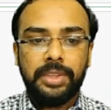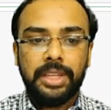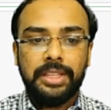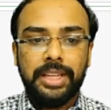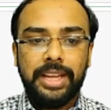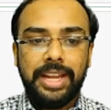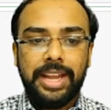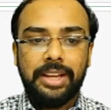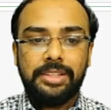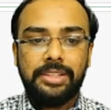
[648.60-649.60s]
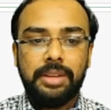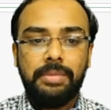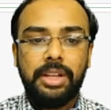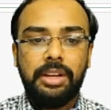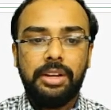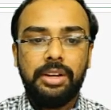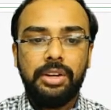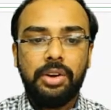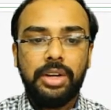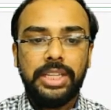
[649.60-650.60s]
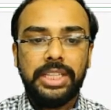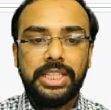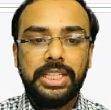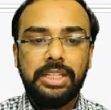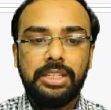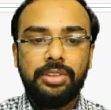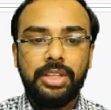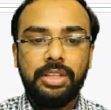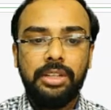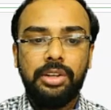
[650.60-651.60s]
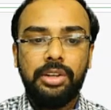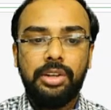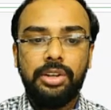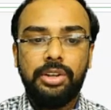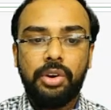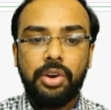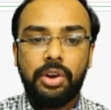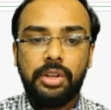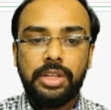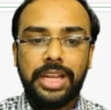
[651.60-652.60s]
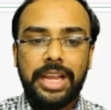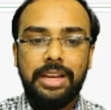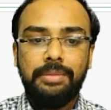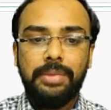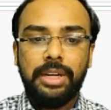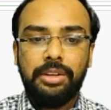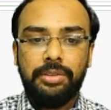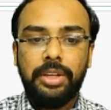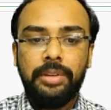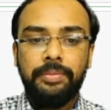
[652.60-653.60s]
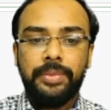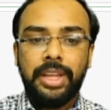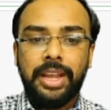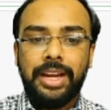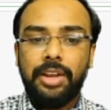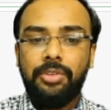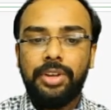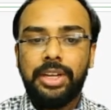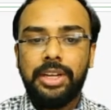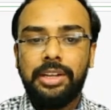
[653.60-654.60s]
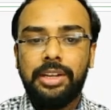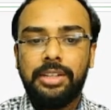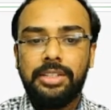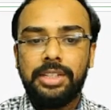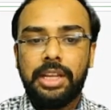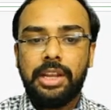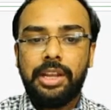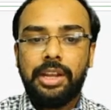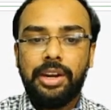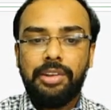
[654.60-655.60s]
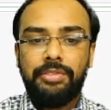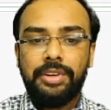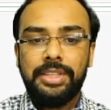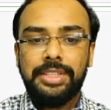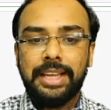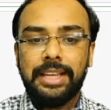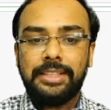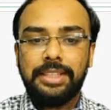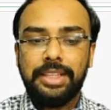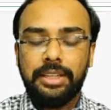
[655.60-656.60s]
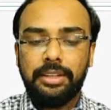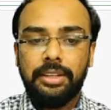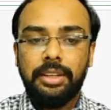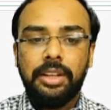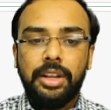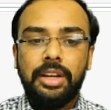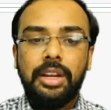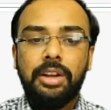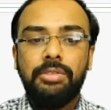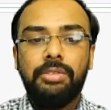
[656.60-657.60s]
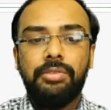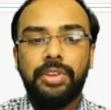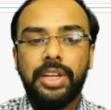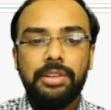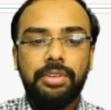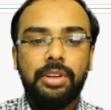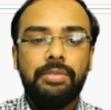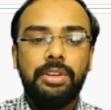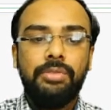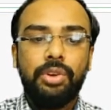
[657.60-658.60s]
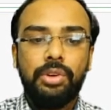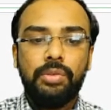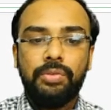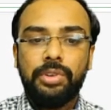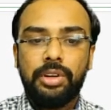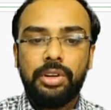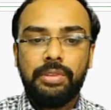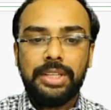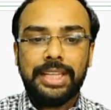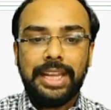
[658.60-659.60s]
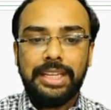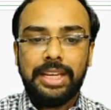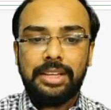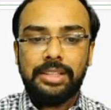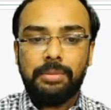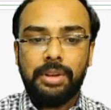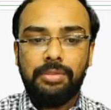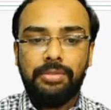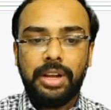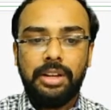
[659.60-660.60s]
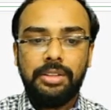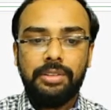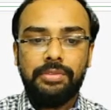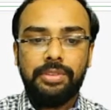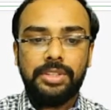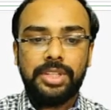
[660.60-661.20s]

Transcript: then xml.etree.elementtree, and I have created its reference as et. Now whenever we want to work with any XML file, the first